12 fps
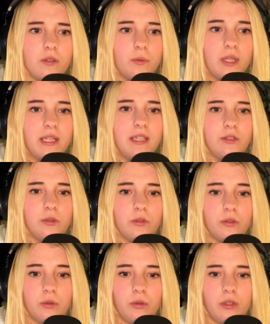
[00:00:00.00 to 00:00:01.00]
Really?
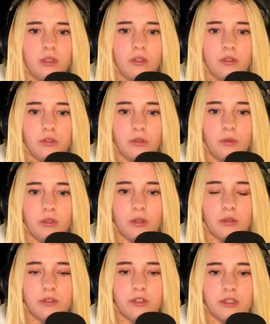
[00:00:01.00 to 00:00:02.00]
Dude? Dude? Dude?
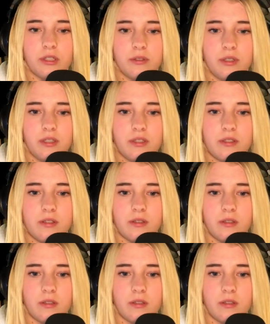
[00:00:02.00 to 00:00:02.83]
Are you serious?